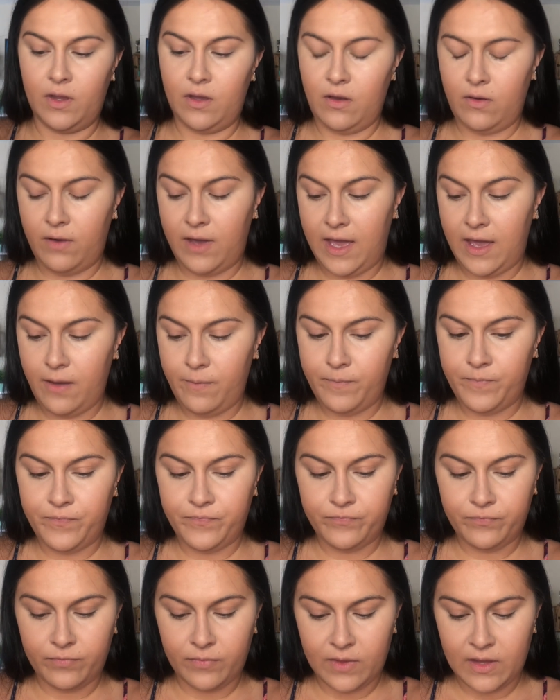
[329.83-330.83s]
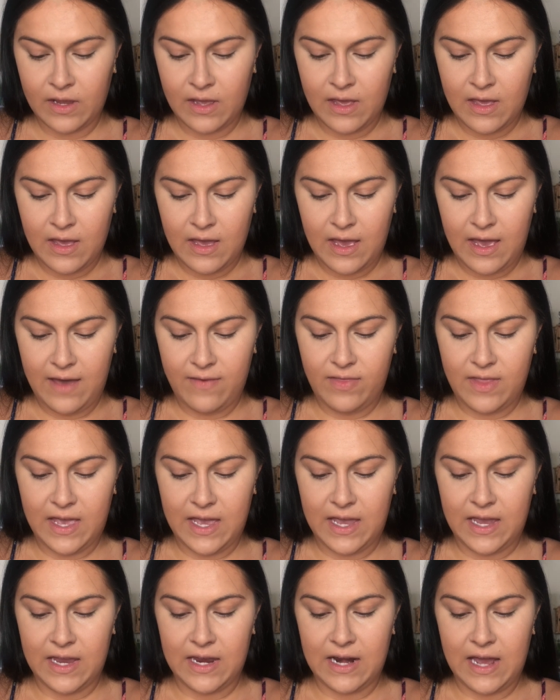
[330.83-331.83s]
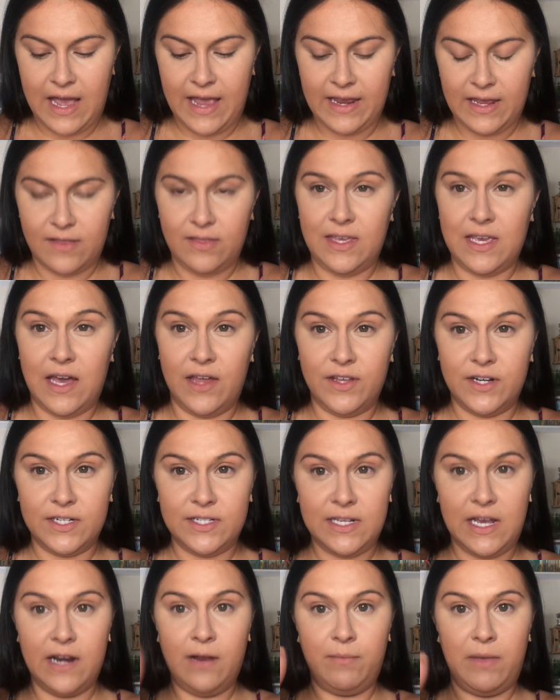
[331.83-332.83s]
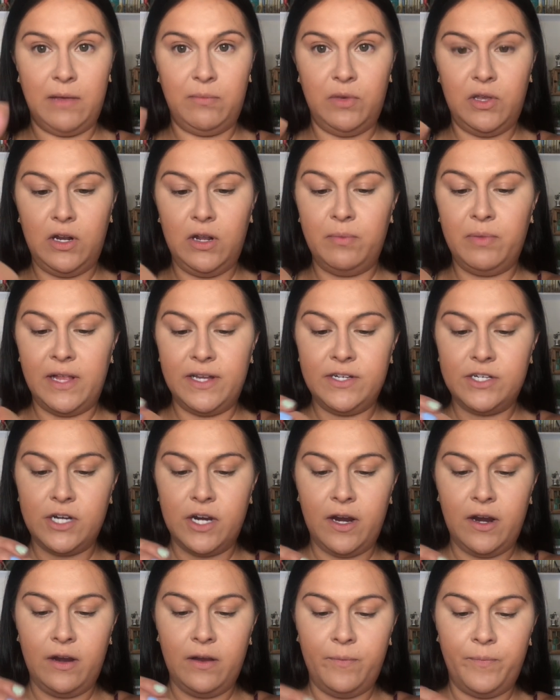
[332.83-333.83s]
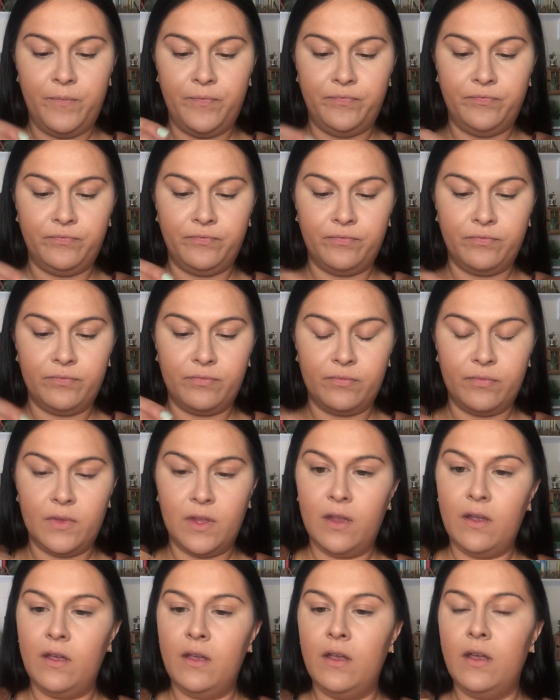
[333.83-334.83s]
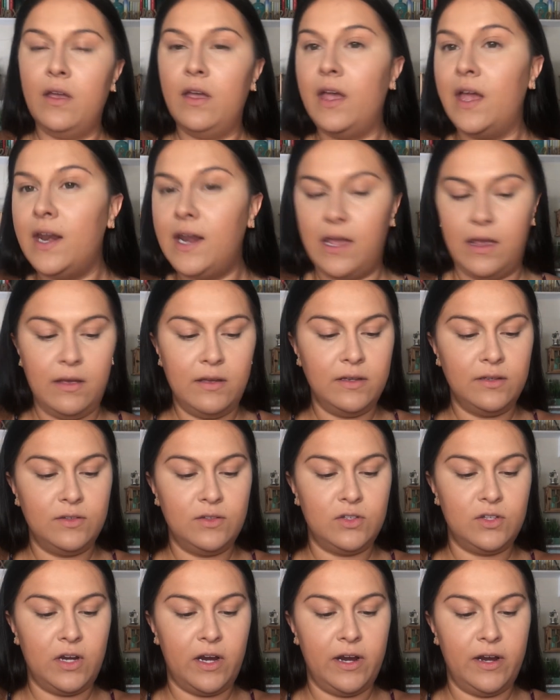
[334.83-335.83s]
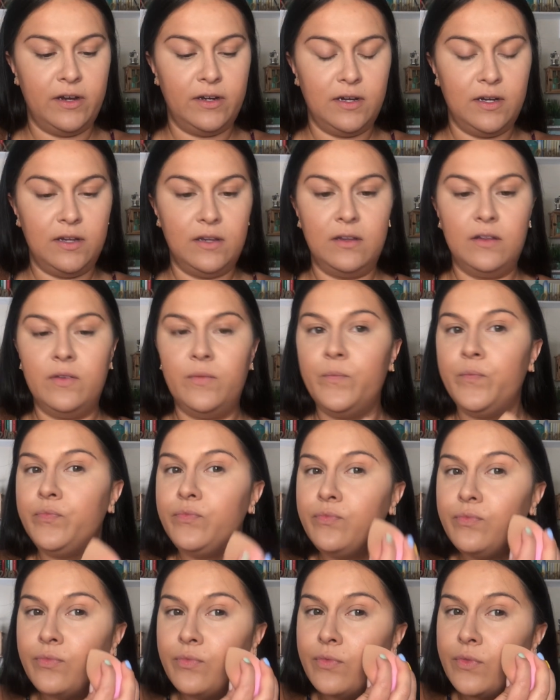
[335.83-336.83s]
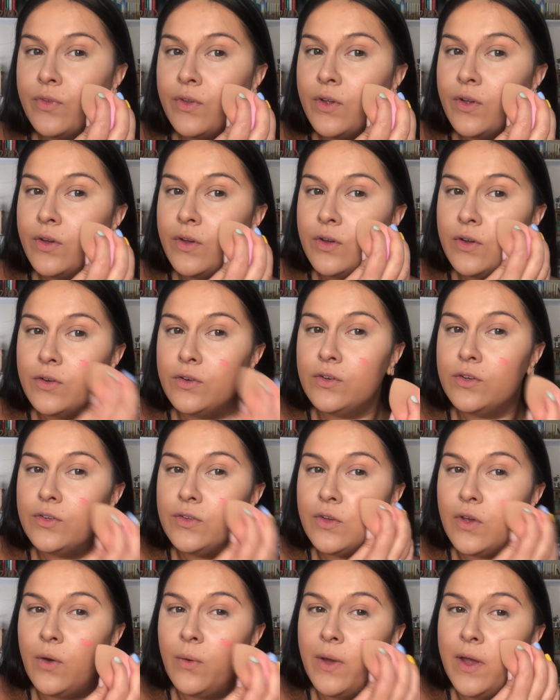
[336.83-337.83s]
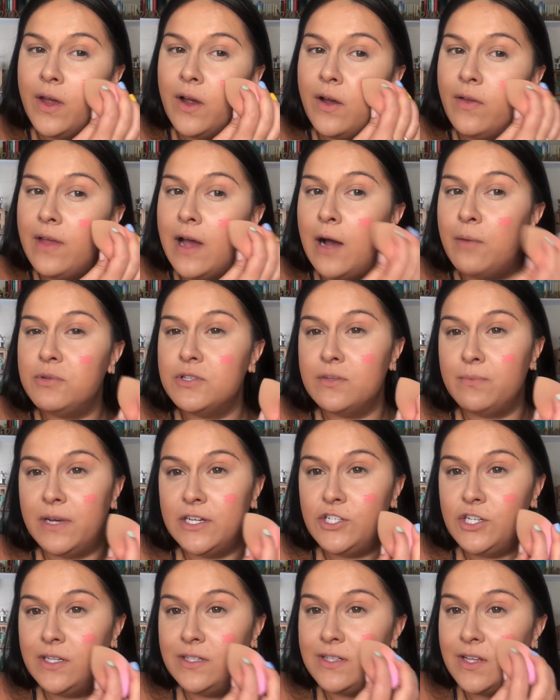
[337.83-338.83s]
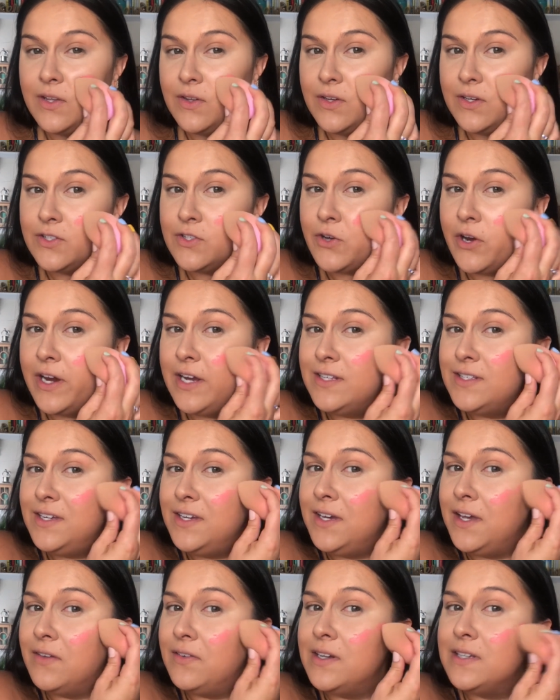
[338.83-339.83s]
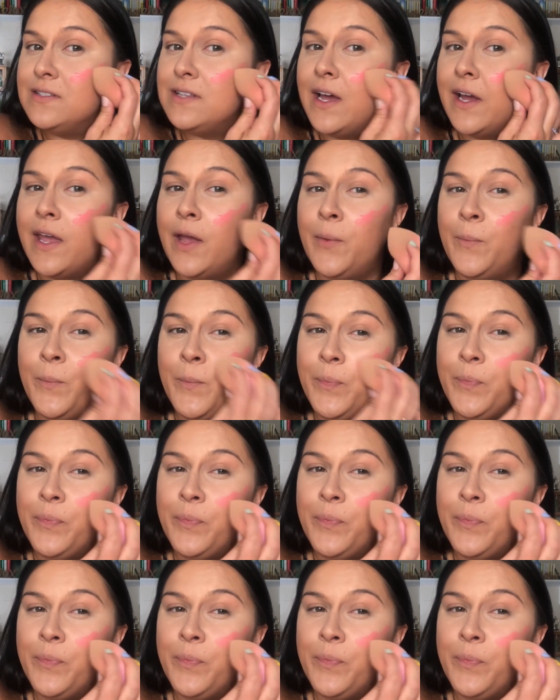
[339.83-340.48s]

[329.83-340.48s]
Okay, and then I get the other side of my beauty blender and I start just going on the apples of my cheeks. It looks crazy, give it a second.